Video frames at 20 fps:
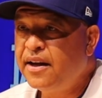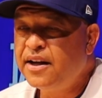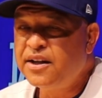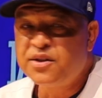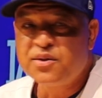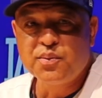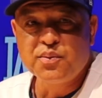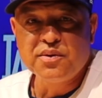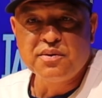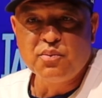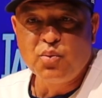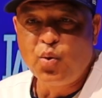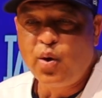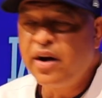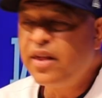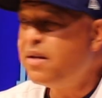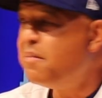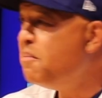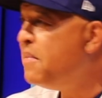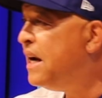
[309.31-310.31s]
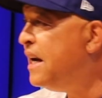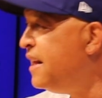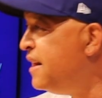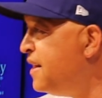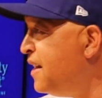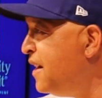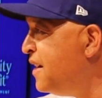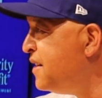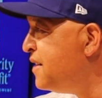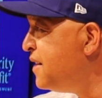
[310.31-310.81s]
it's one of the
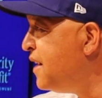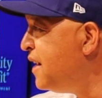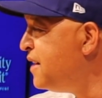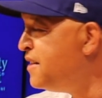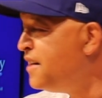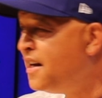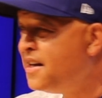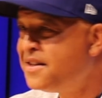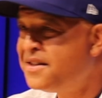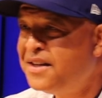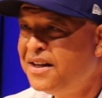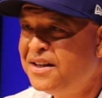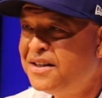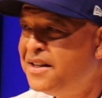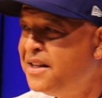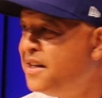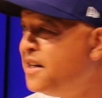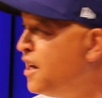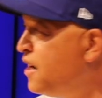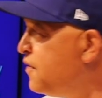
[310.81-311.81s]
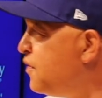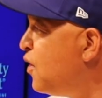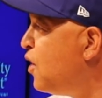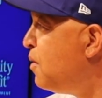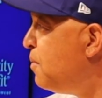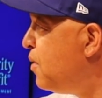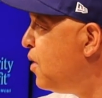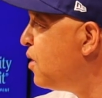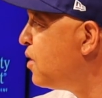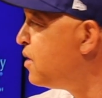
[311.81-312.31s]
many things that CT does for
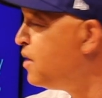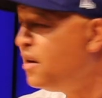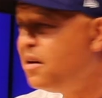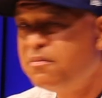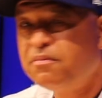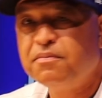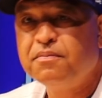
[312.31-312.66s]
our ball club.